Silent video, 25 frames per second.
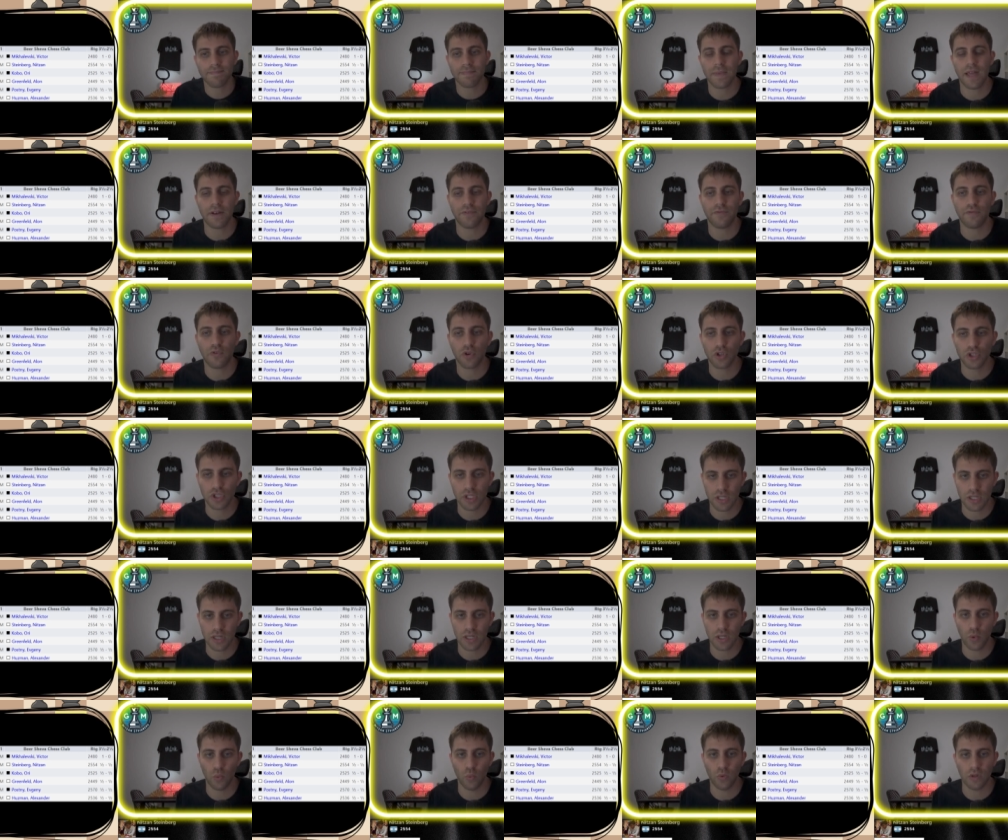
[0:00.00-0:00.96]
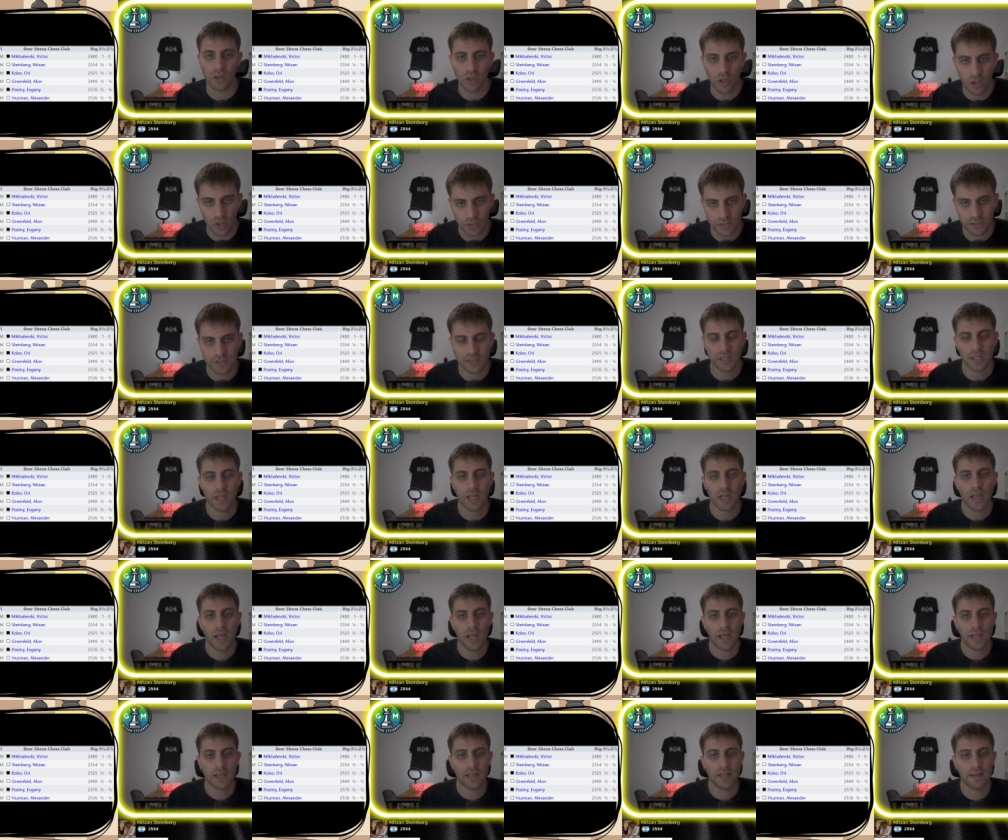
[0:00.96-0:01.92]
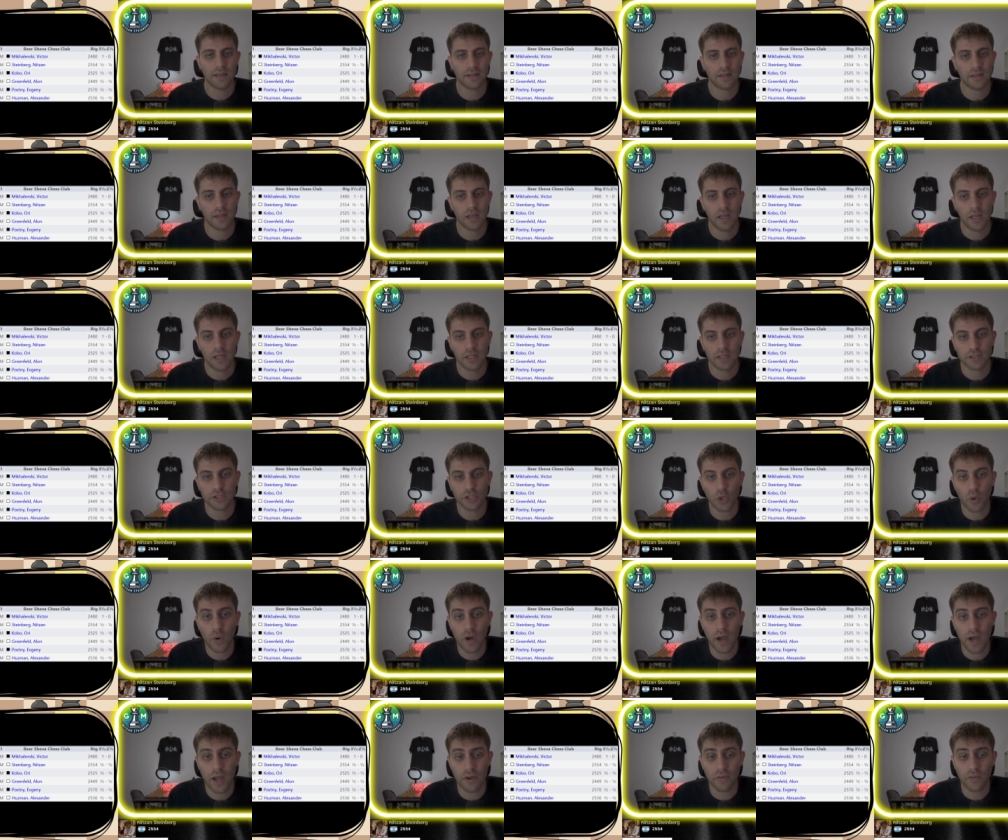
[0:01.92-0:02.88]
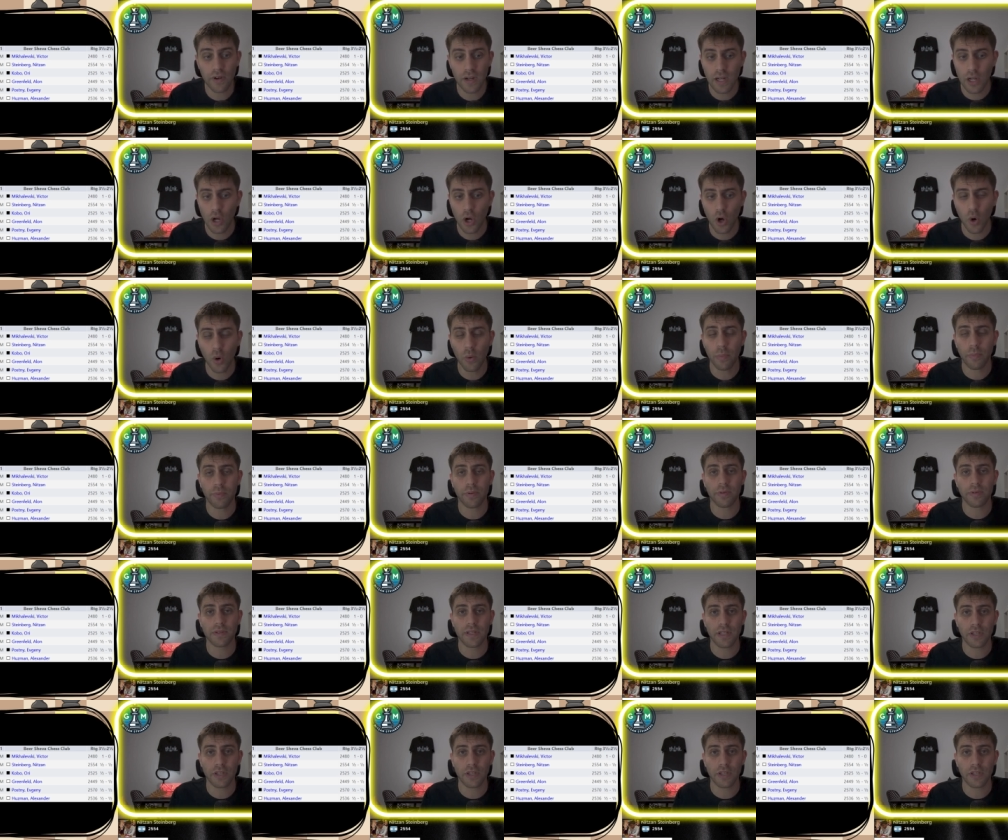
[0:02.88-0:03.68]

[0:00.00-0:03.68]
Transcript: unfortunately we lost it. So I really hope